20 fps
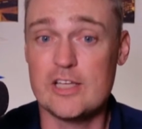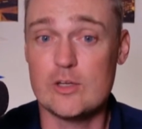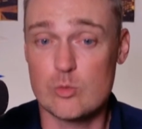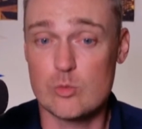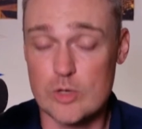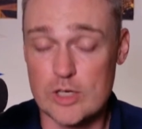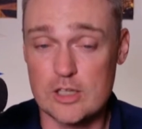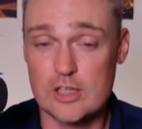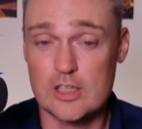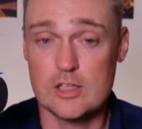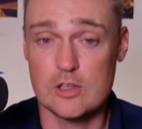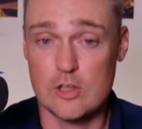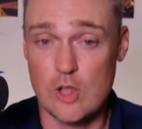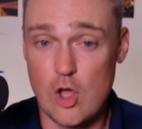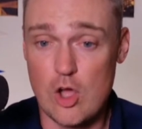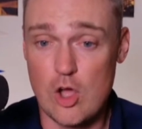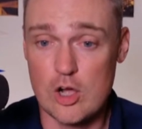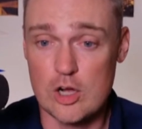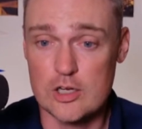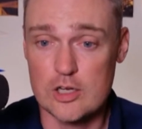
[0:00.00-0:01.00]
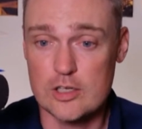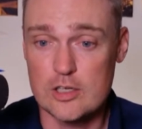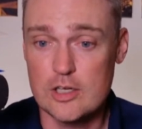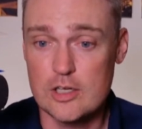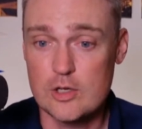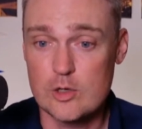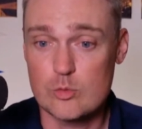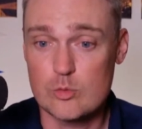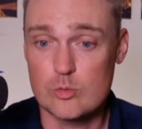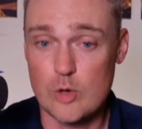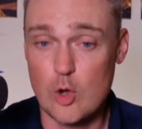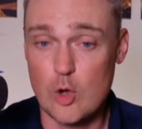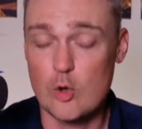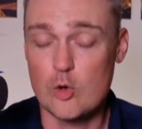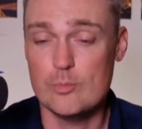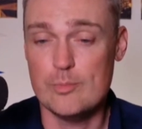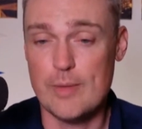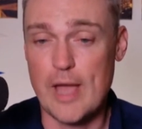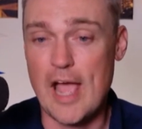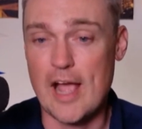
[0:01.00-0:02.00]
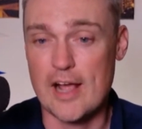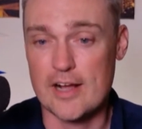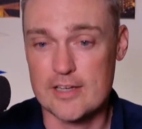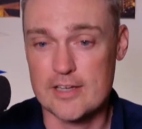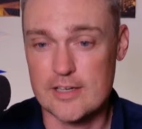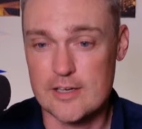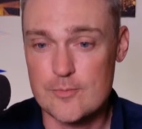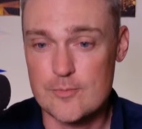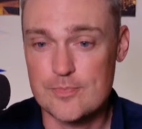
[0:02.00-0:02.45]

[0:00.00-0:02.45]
really long road back.